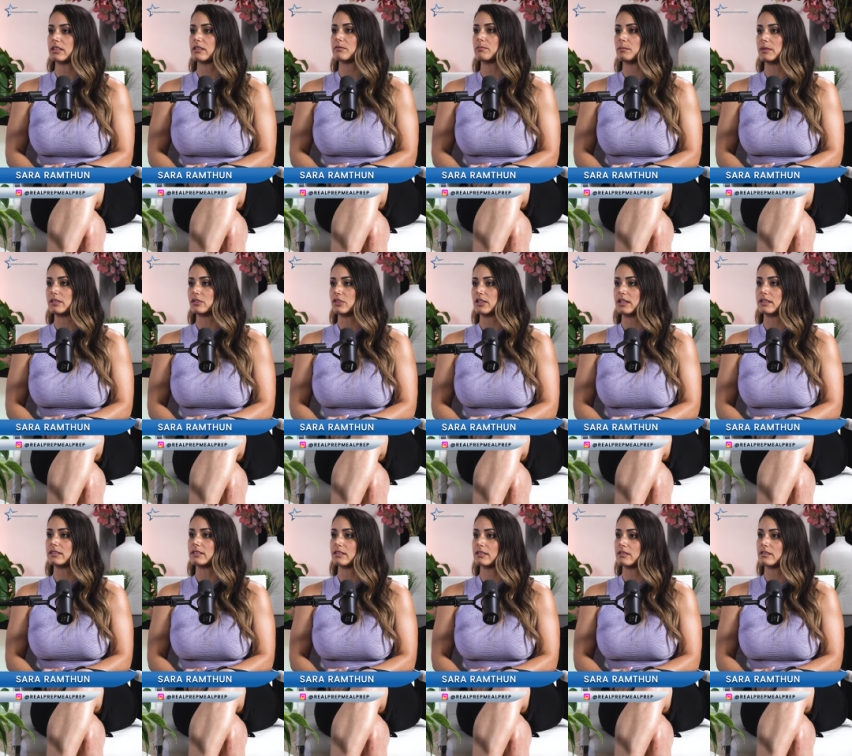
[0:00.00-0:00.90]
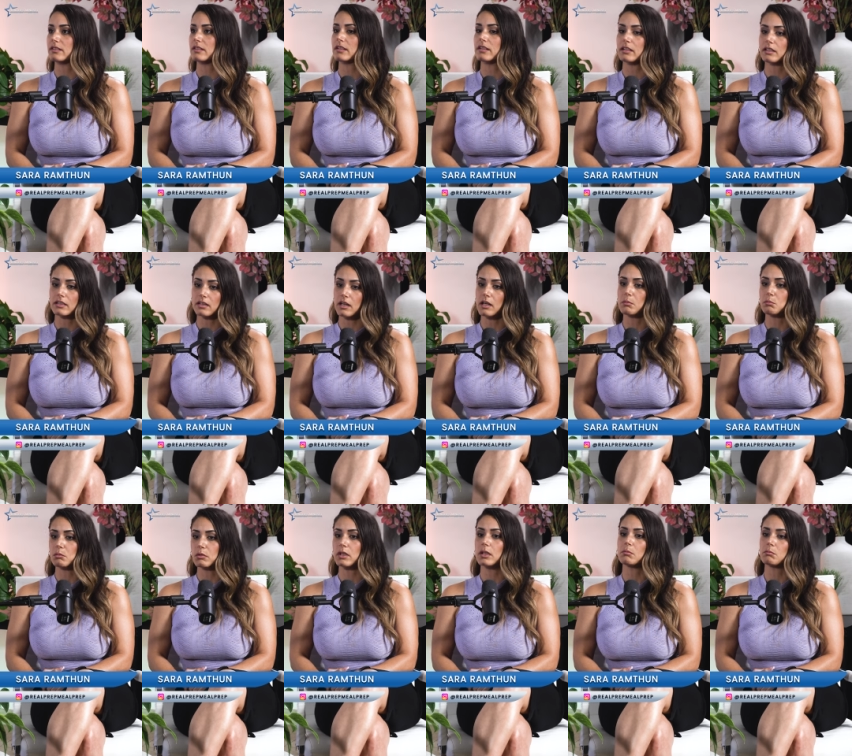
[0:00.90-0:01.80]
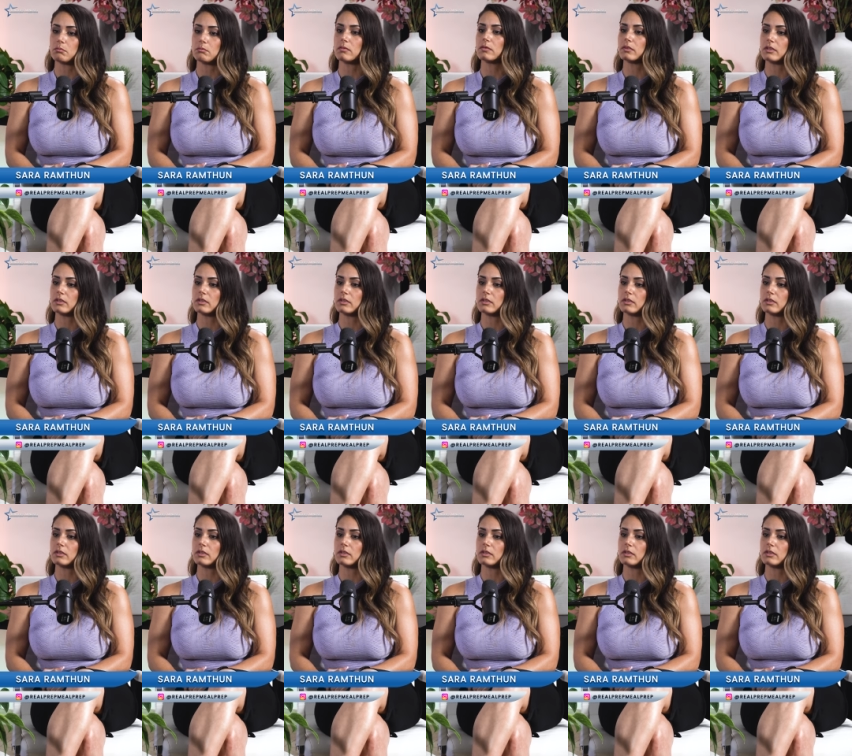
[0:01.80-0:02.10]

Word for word: give me chances and I'm, I'm,